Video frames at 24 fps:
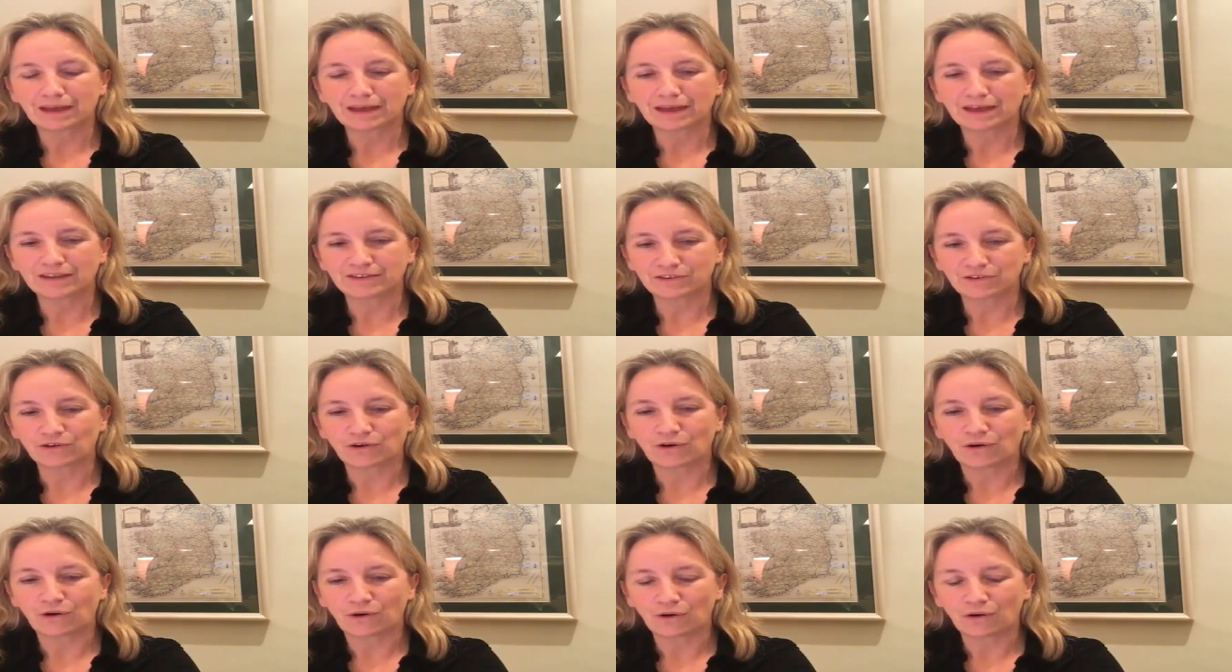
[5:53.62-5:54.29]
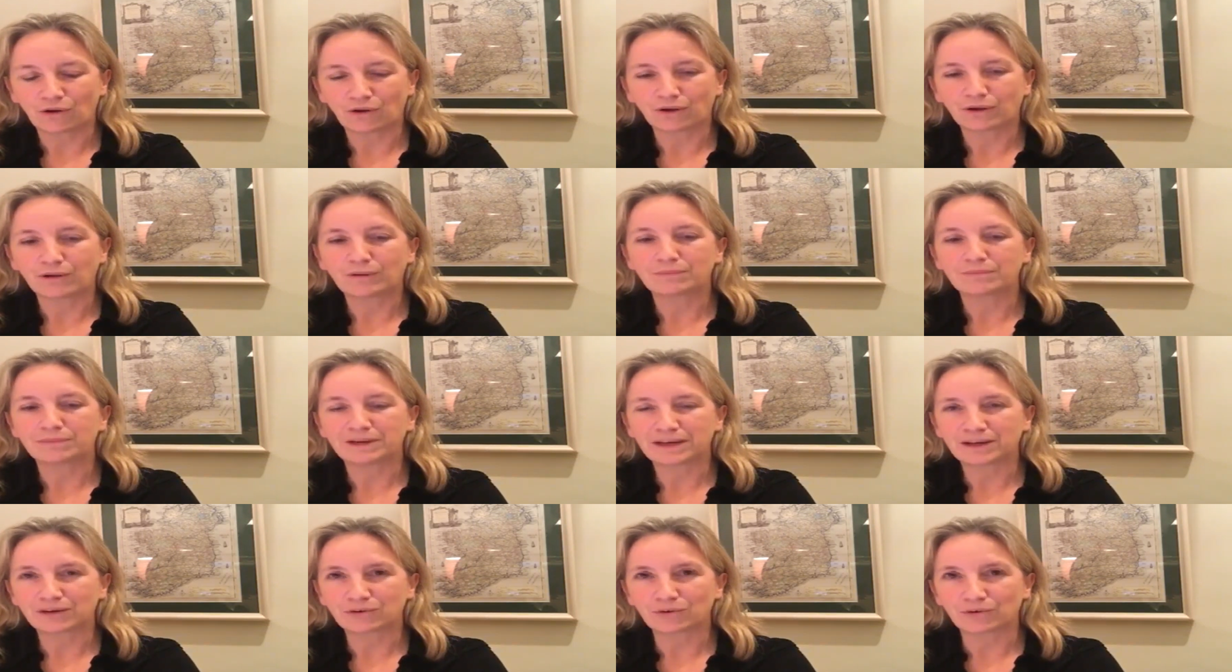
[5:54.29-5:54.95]
It's all
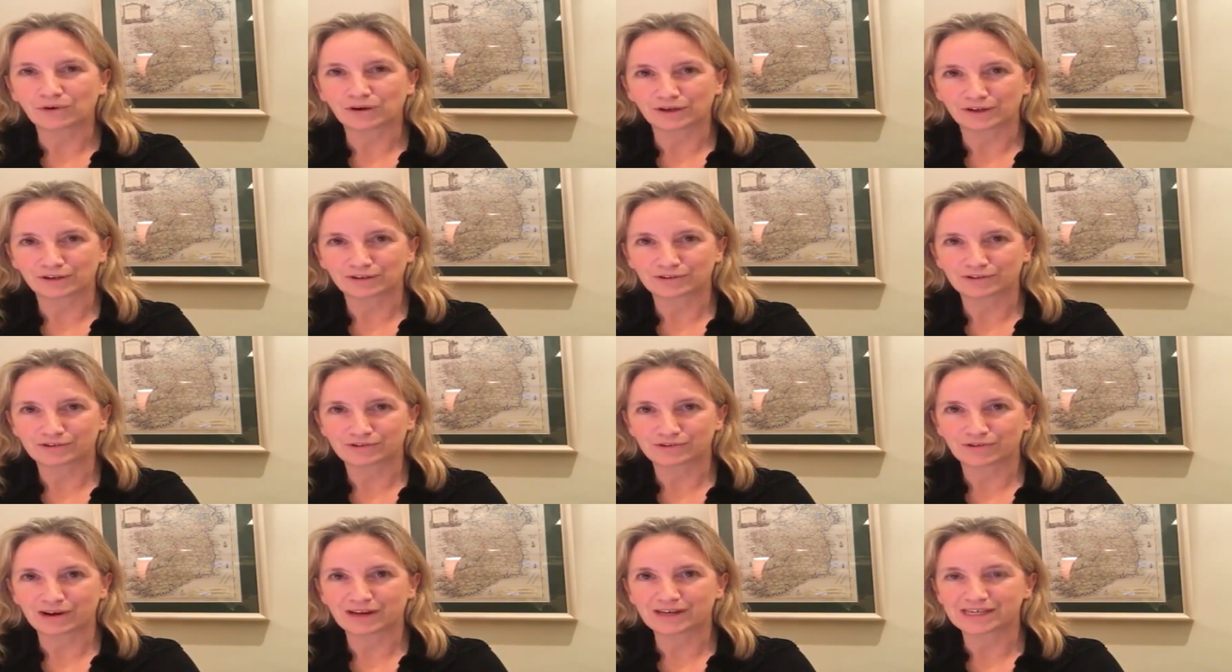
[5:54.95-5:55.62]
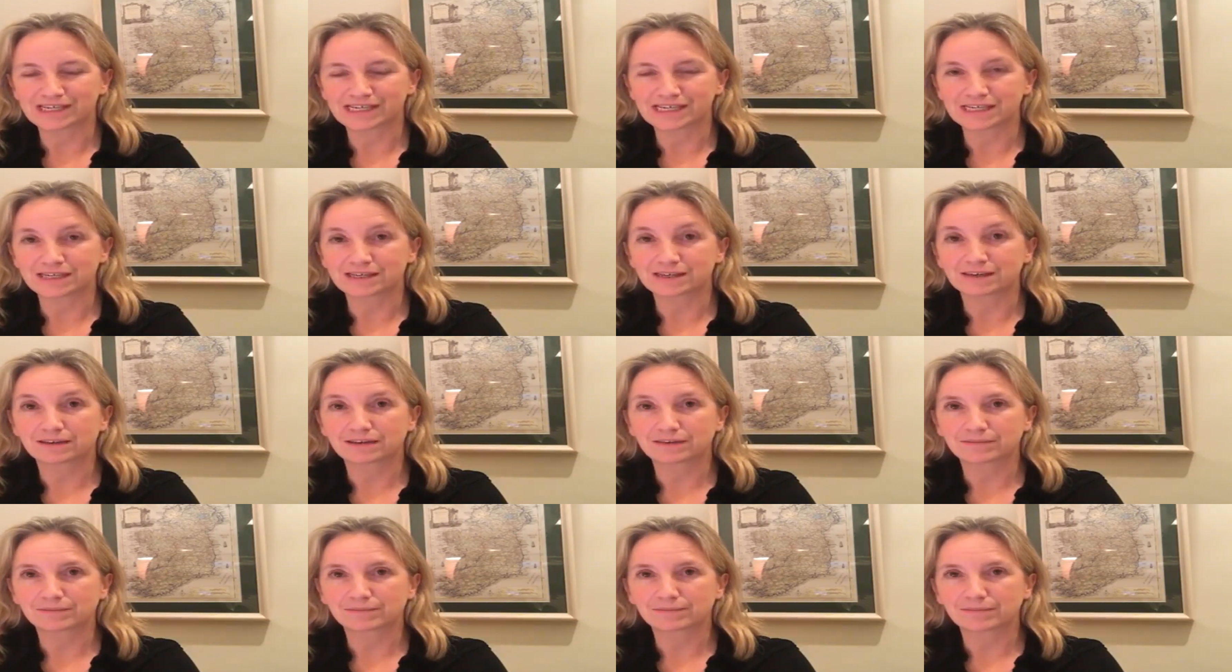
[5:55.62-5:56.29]
being orchestrated.
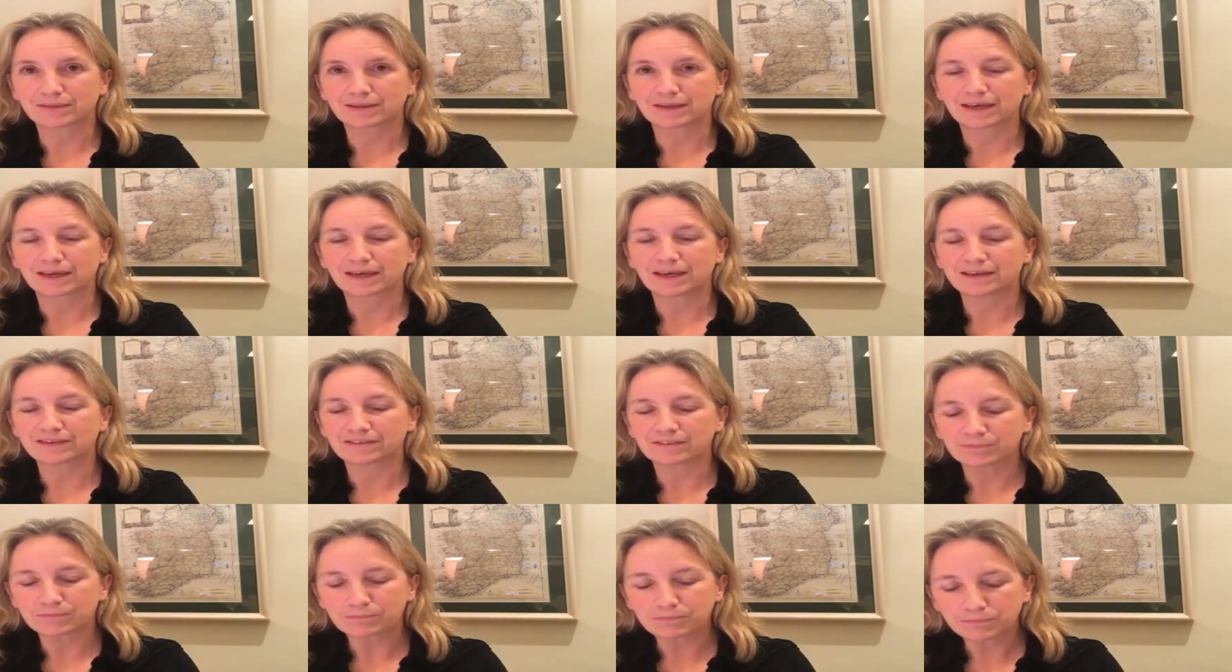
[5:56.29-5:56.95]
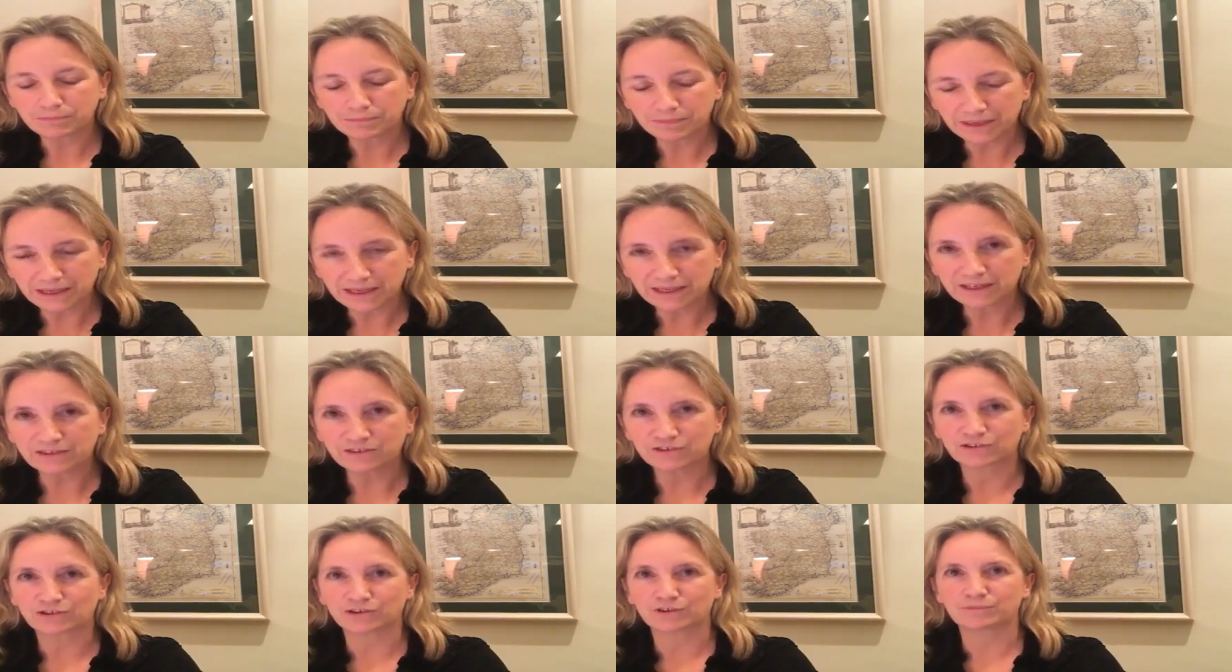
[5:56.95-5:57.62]
It's
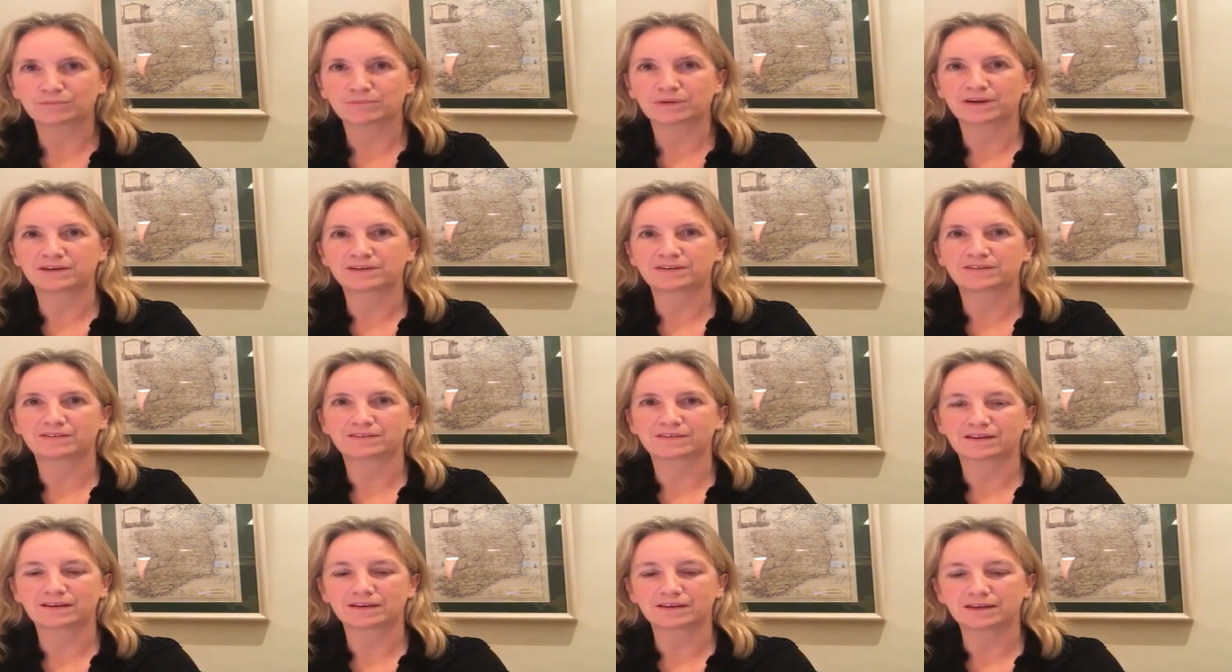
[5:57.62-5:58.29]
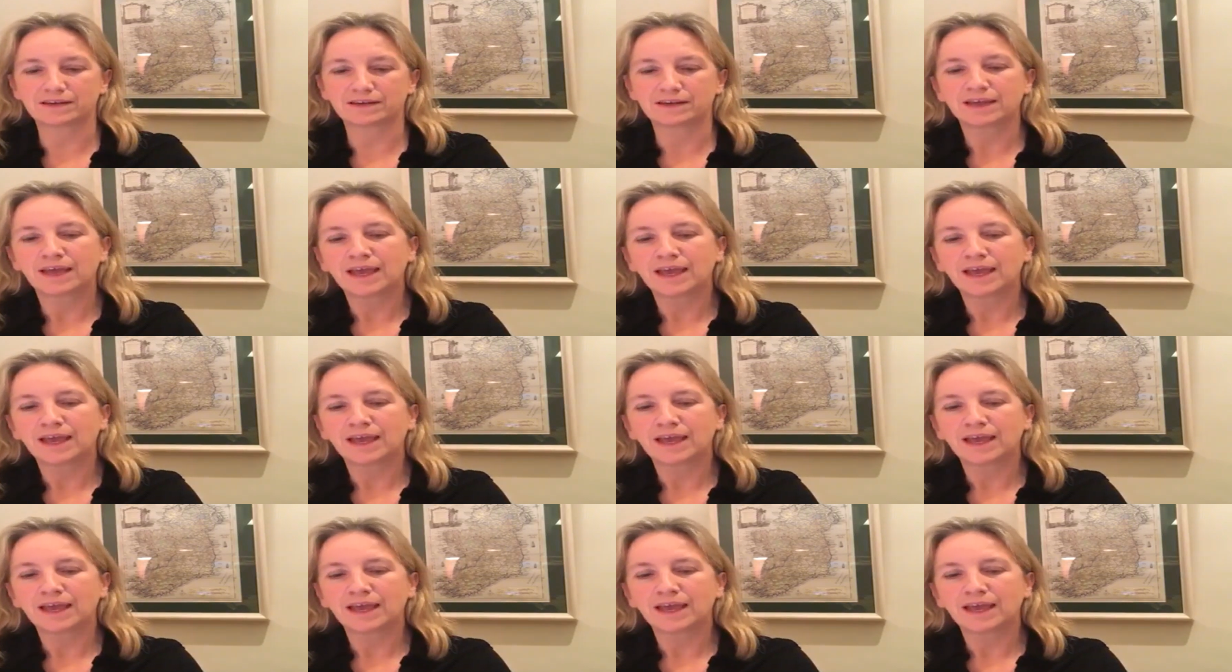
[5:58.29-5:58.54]
being done by design.